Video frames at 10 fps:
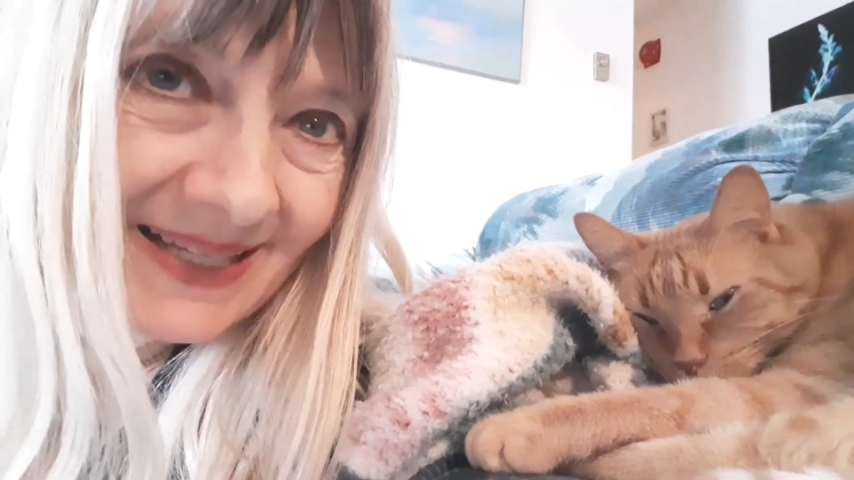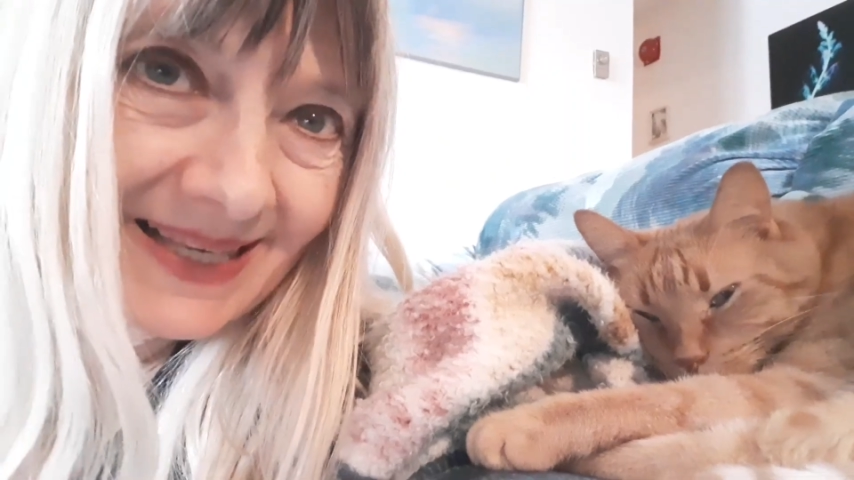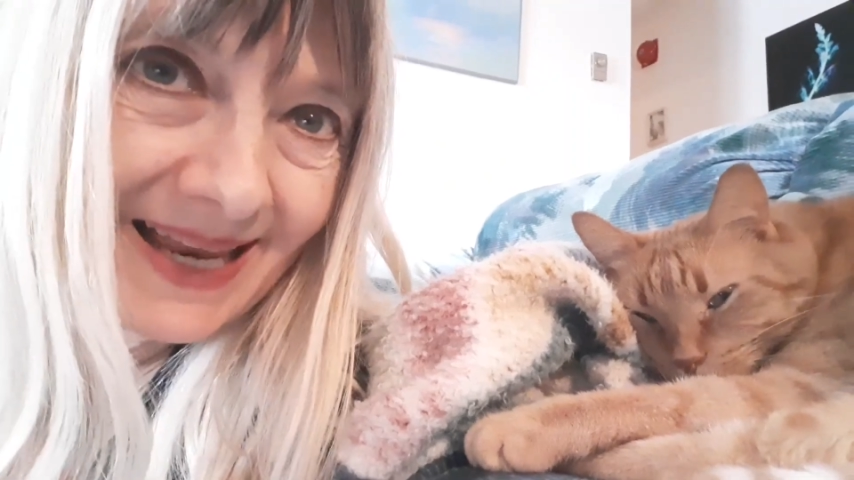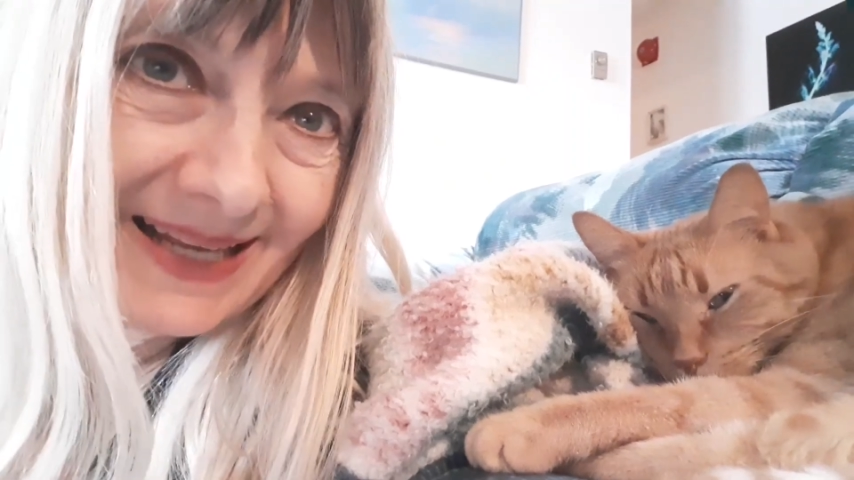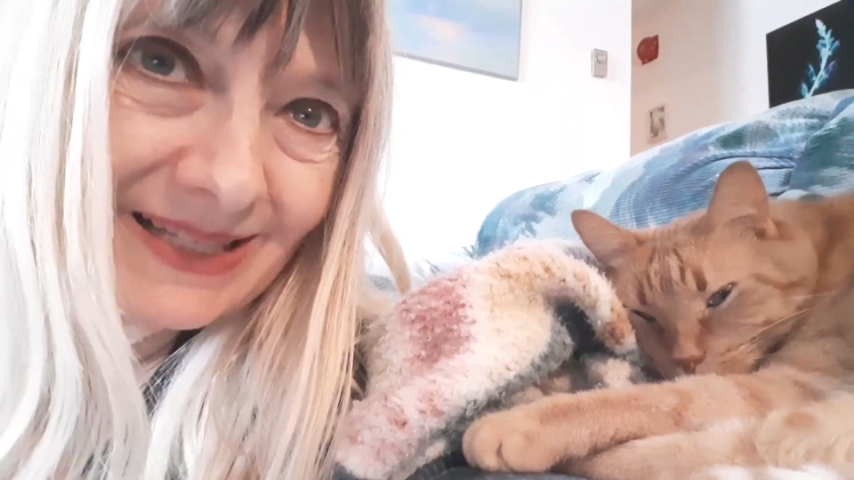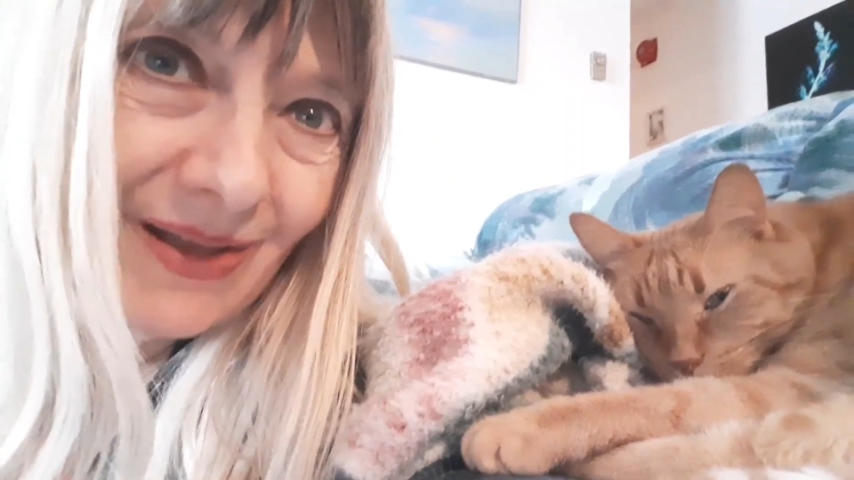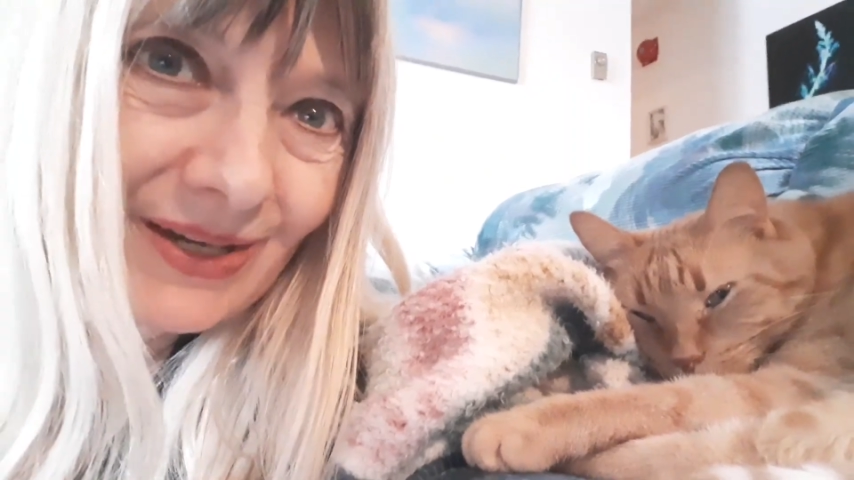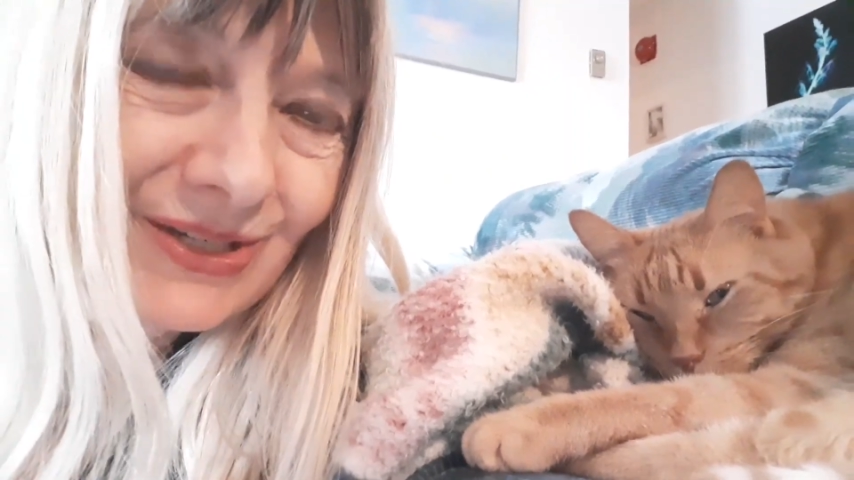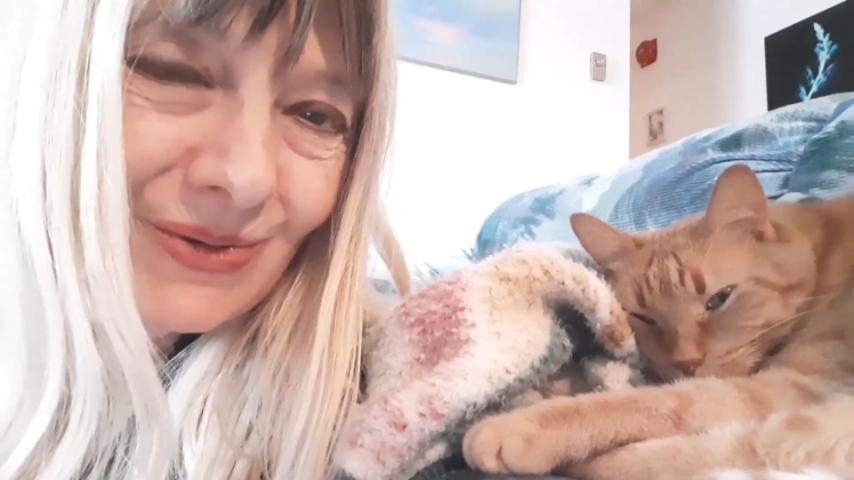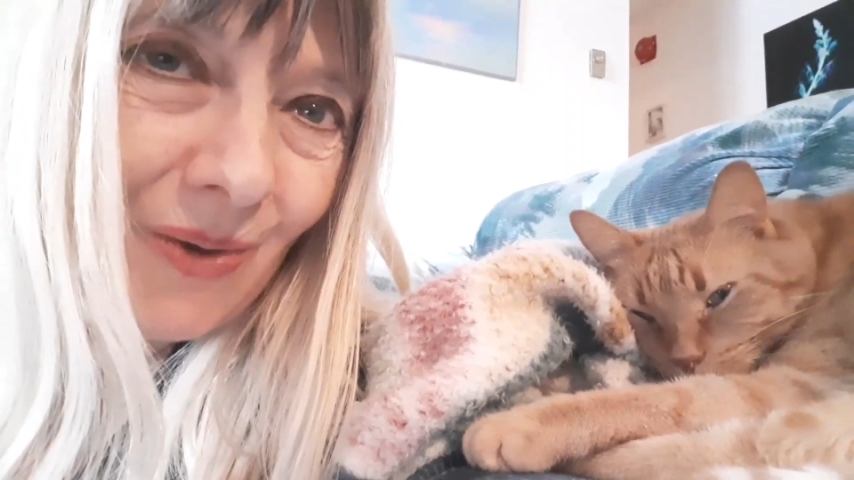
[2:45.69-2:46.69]
stay as long
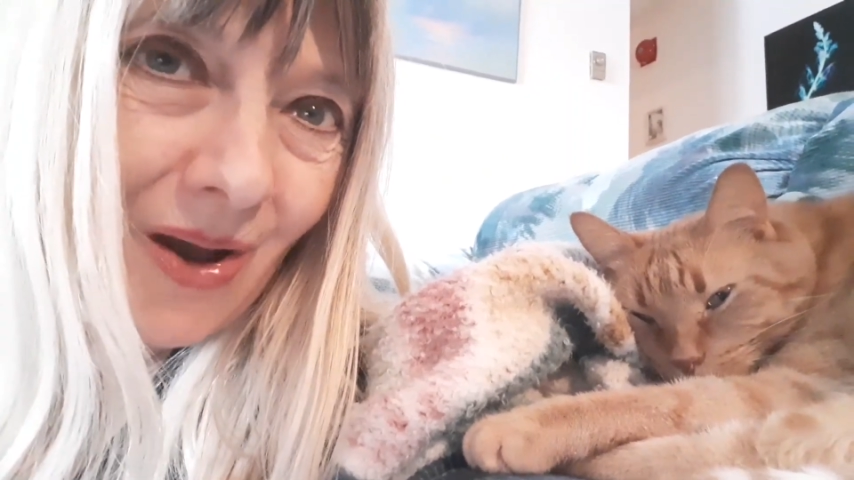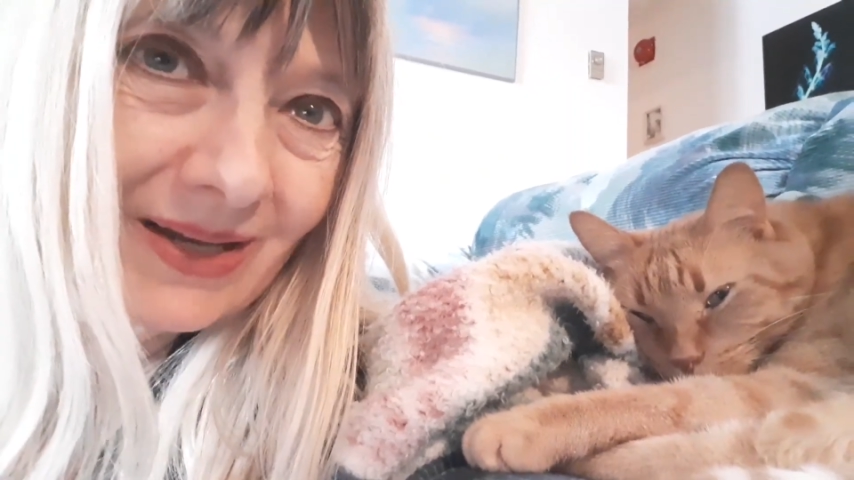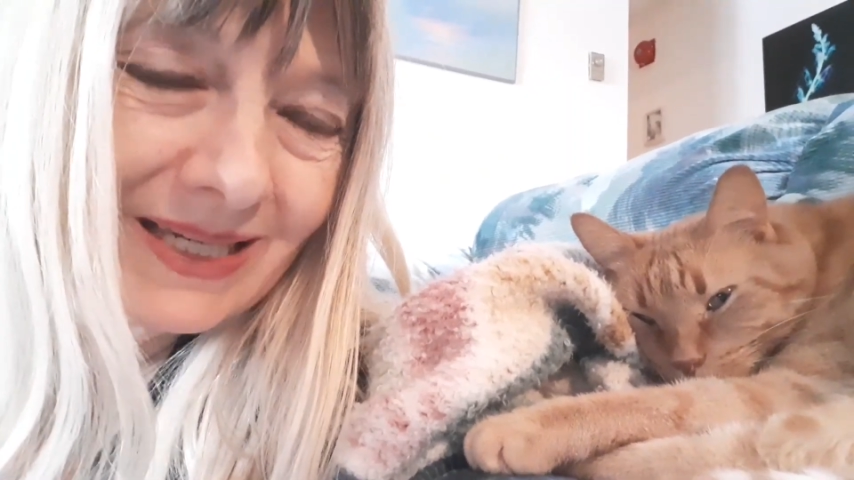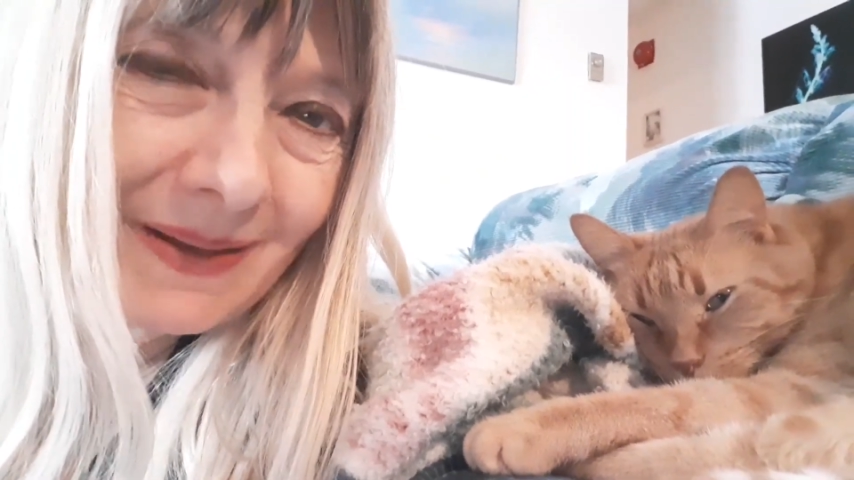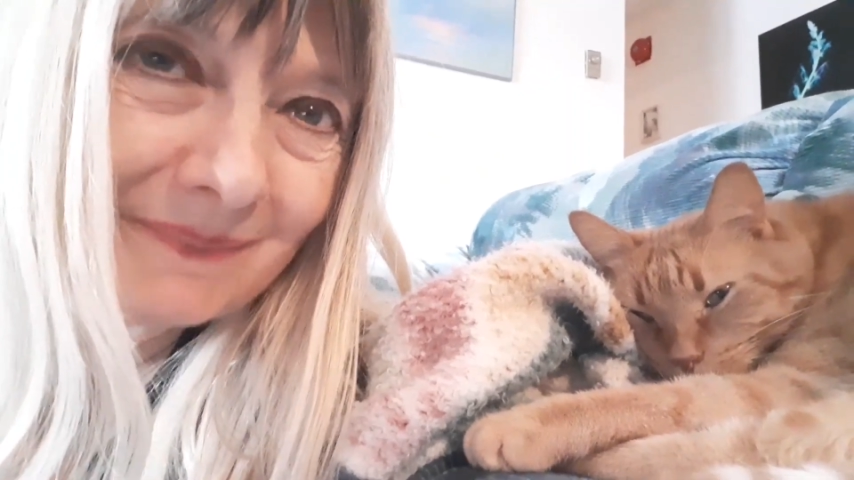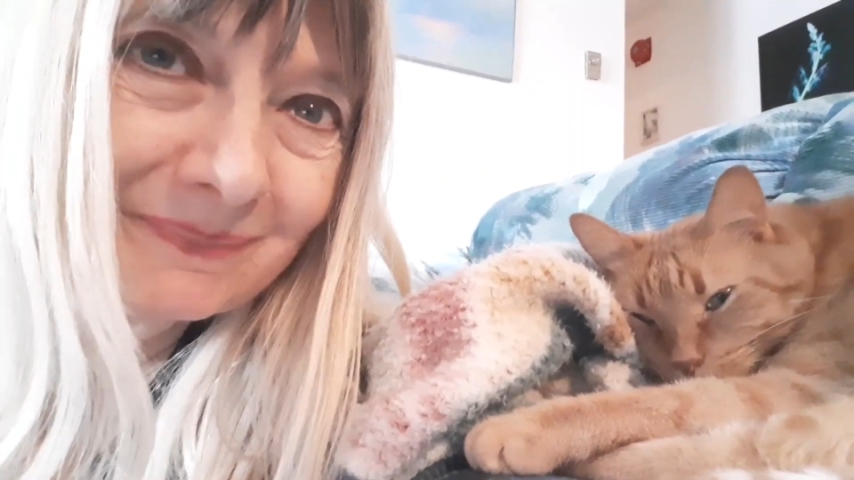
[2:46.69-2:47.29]
as you want.